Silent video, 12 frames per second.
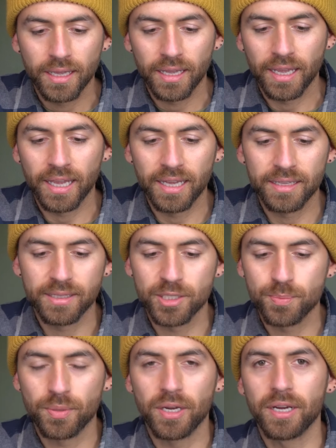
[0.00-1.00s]
And this
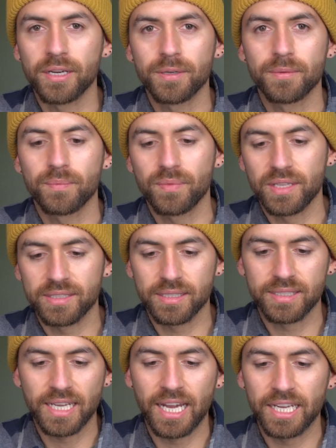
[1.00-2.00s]
part is
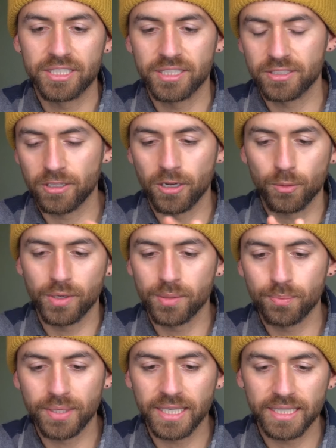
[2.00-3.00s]
attached. It's all
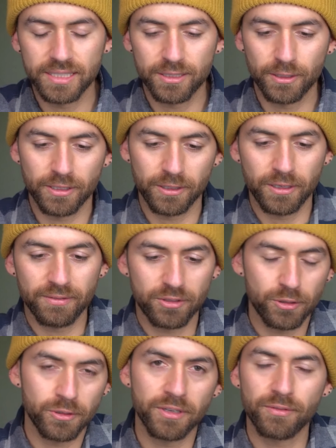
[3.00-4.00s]
one piece, so you don't have
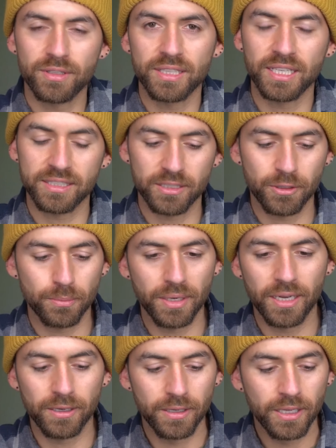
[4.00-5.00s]
two different things on your
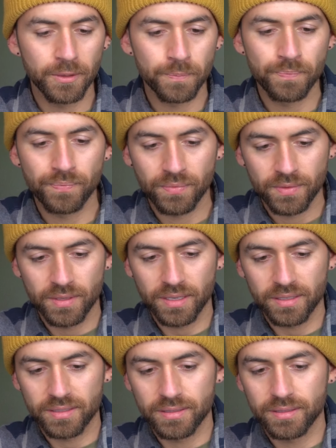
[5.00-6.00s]
belt to
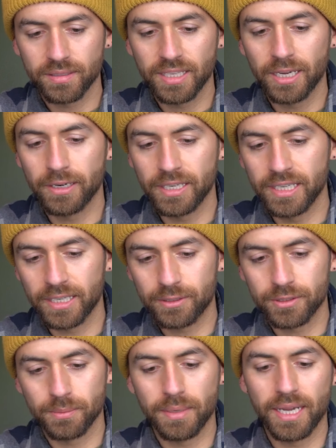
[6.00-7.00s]
carry an
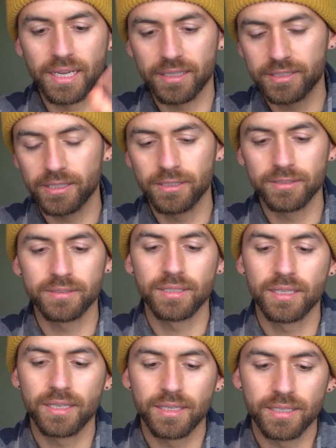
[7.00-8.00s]
extra mag. So
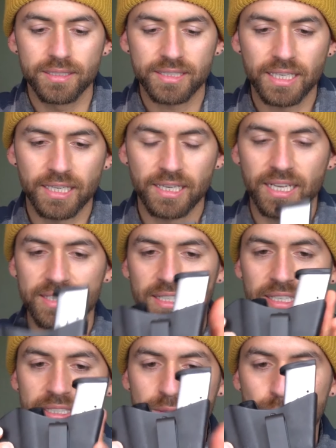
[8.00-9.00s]
it's kind of nice,
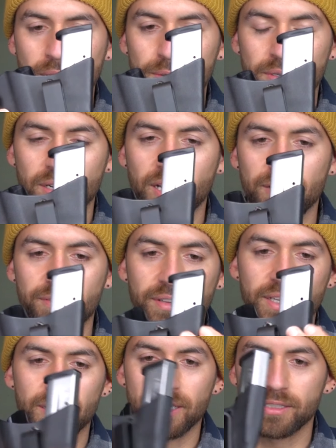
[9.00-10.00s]
and it's rounded off
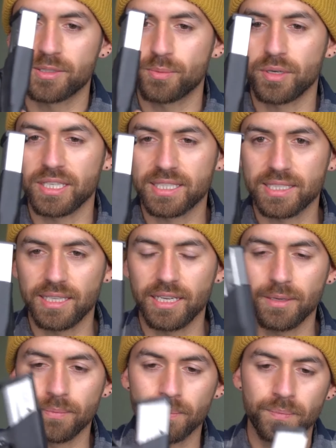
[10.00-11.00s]
here. It's pretty
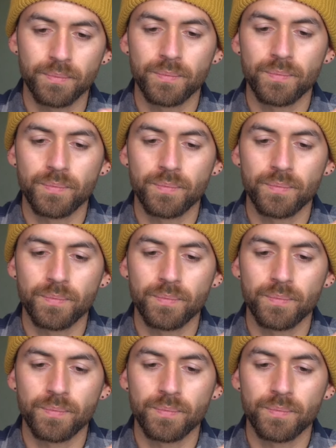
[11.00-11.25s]
slim.